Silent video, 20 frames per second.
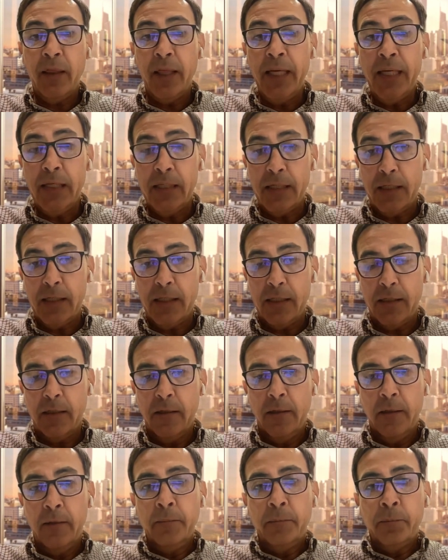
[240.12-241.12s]
thesis,
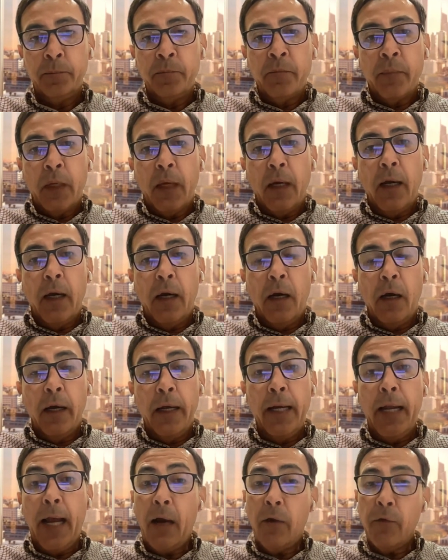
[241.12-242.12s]

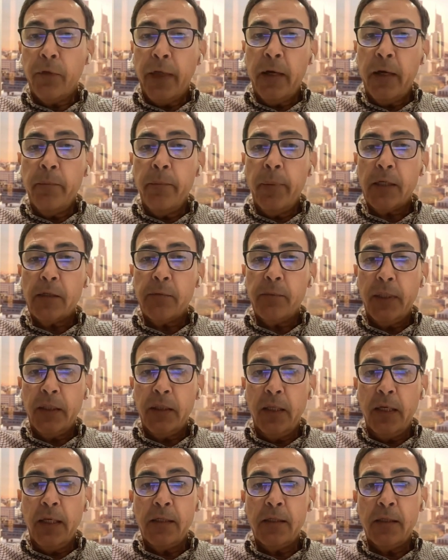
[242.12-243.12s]
and how that investment
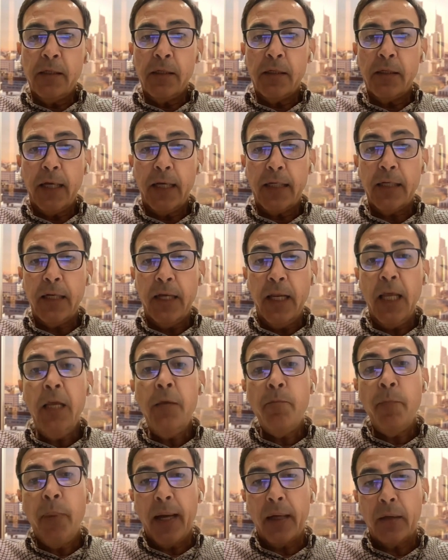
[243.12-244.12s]
thesis has an
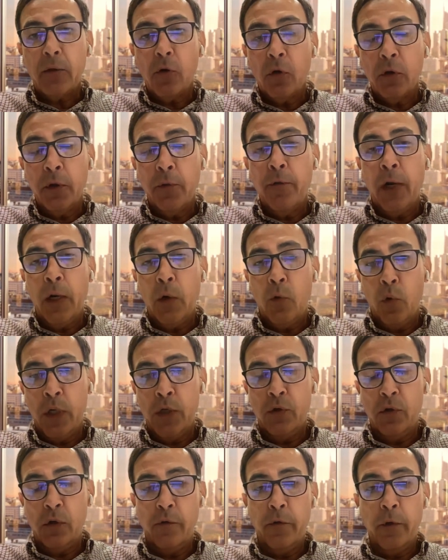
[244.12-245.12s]
impact on the
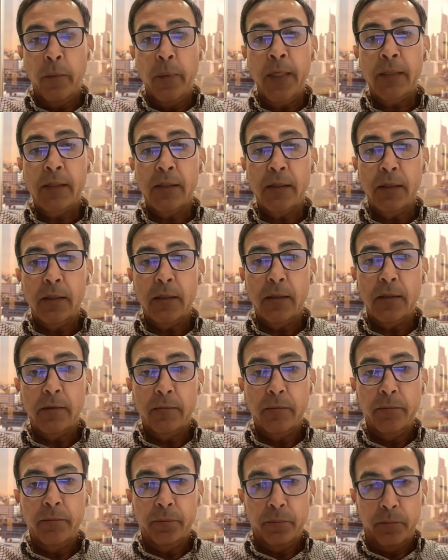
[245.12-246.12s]
valuation of a business.
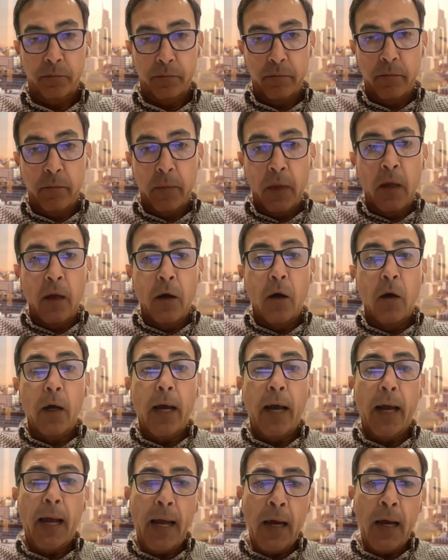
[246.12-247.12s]

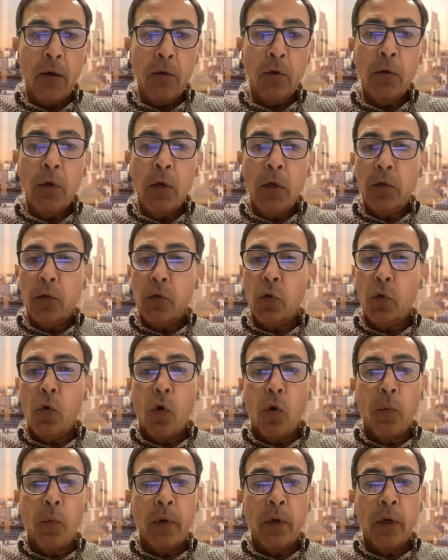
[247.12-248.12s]
How to
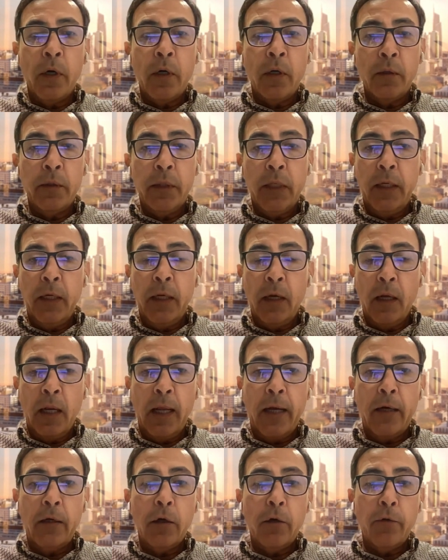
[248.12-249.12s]
go over the
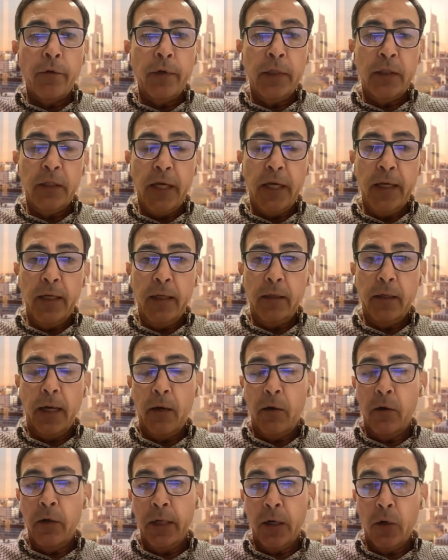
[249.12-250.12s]
letter of intent,
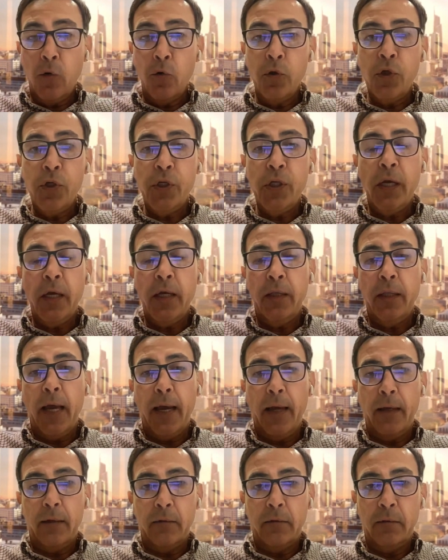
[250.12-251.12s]
how to negotiate that,
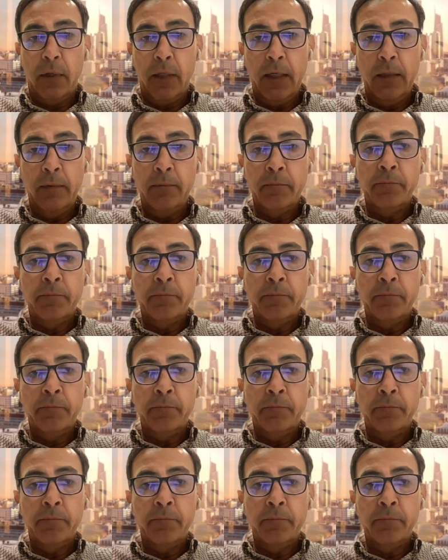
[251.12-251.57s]
right?